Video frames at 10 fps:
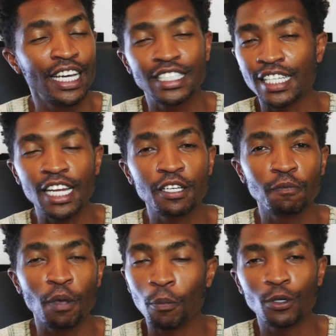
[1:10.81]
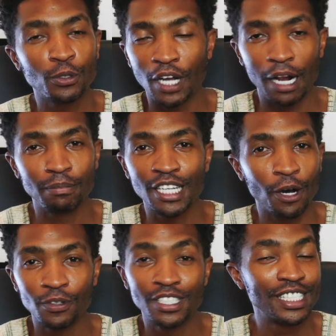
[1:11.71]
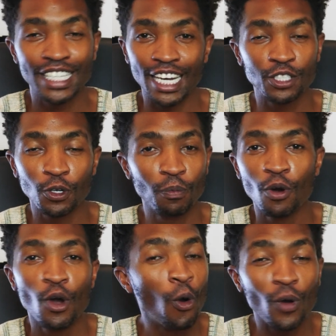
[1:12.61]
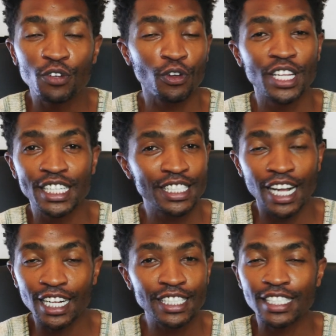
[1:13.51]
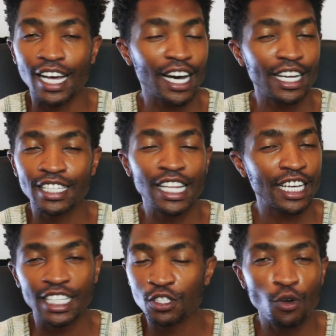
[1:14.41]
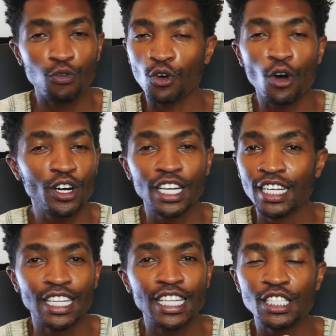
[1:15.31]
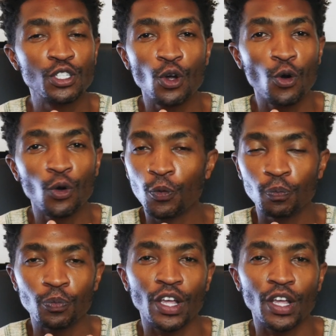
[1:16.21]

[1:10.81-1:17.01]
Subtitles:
It's telling people to calm down, stay at home, wait for the results. There's no fraud, there's no